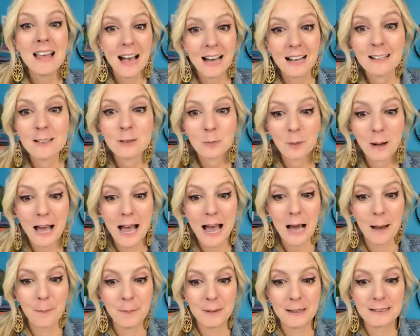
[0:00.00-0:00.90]
that is what
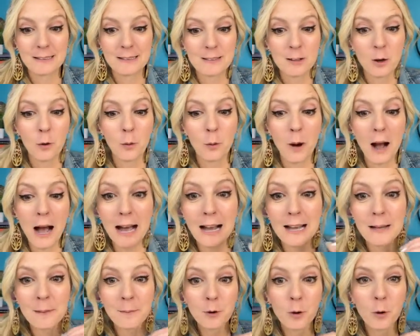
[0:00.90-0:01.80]
happened. So
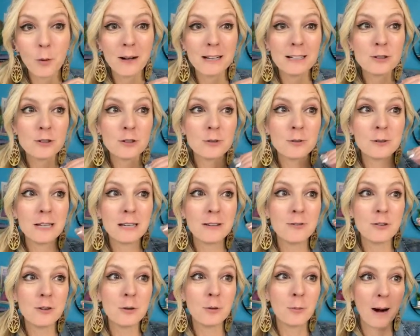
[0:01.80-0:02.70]
I am going to
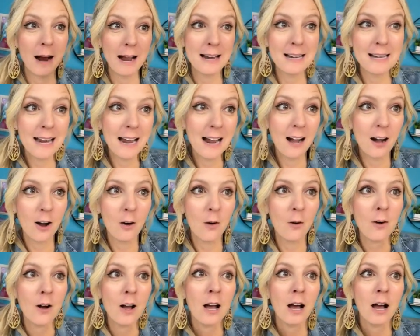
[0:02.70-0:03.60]
give you right
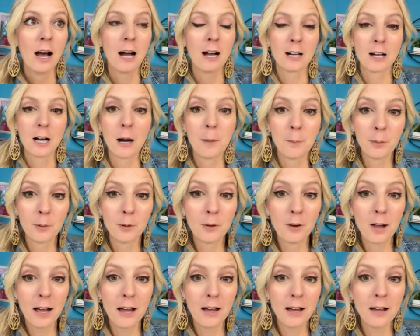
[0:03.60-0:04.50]
now a
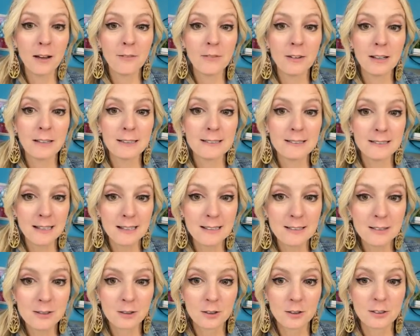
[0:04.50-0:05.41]
couple of
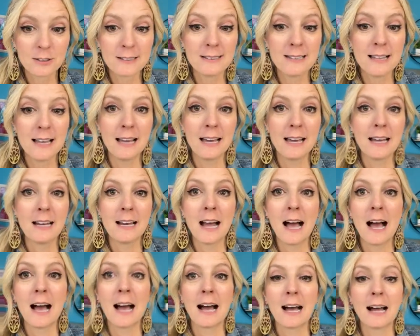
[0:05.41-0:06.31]
stencils that
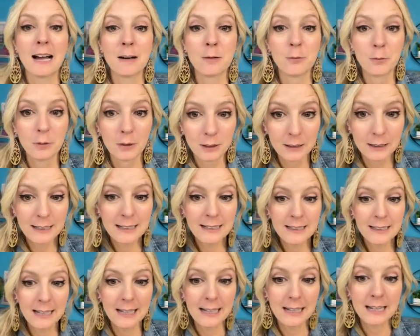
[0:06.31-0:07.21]
I really
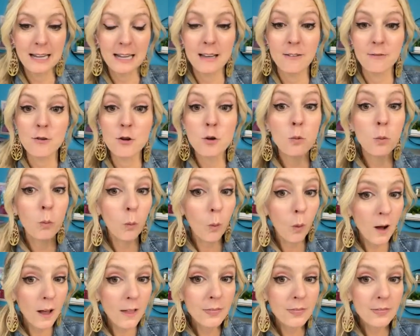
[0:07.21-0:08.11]
think if you
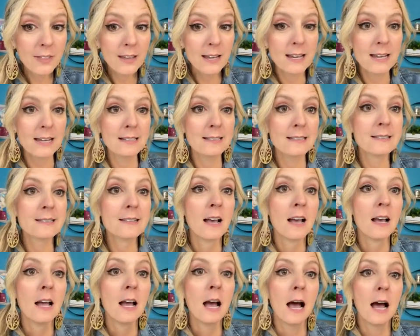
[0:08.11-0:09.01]
want these,
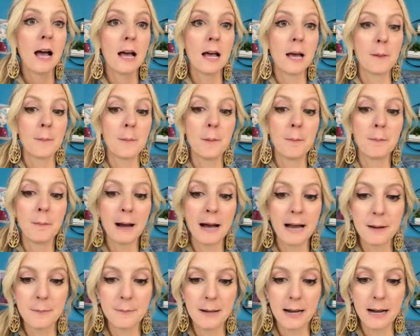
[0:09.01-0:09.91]
um,
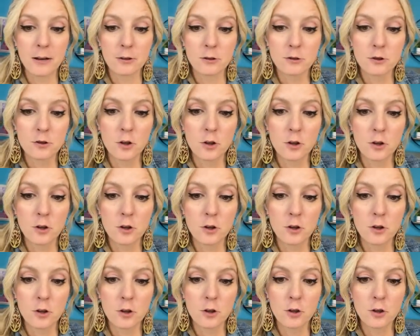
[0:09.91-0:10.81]
buy them now.
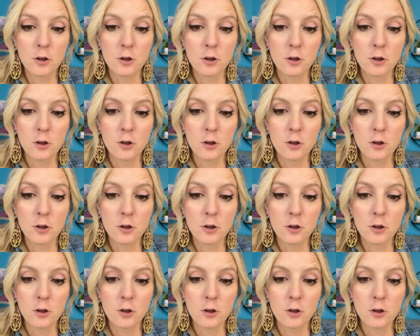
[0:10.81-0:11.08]
So